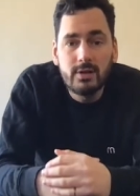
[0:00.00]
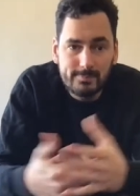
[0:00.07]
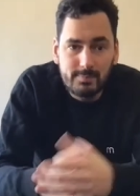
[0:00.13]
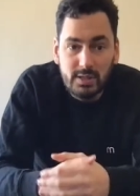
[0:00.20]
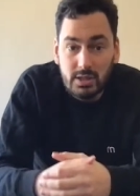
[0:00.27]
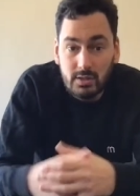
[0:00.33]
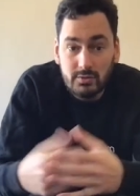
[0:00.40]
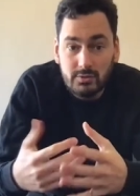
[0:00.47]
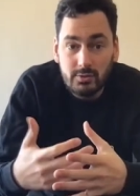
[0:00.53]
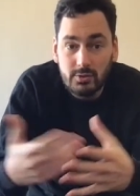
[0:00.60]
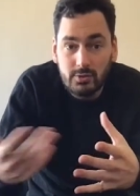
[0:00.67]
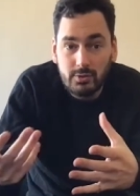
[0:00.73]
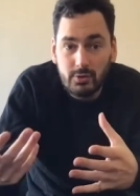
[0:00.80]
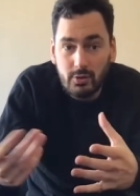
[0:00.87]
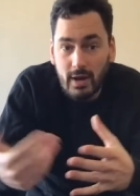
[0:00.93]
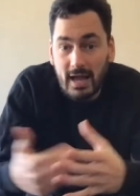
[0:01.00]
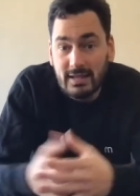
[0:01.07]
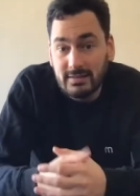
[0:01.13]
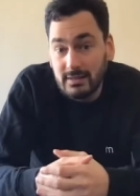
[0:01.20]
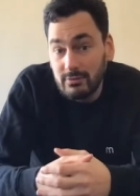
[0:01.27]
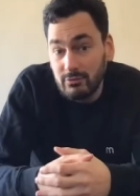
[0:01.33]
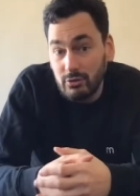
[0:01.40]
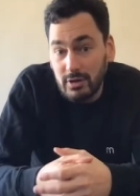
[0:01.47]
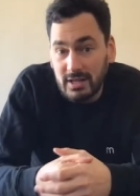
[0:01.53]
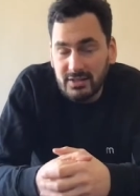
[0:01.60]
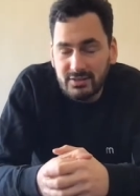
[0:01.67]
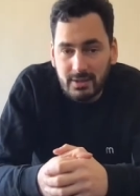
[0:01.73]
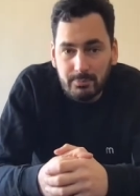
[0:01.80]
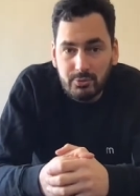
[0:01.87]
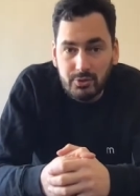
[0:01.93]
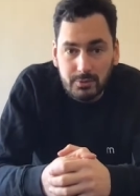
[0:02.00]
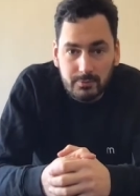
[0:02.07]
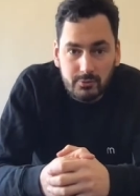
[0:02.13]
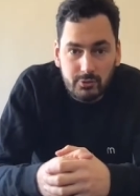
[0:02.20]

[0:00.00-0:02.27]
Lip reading: because you're asking for an exception.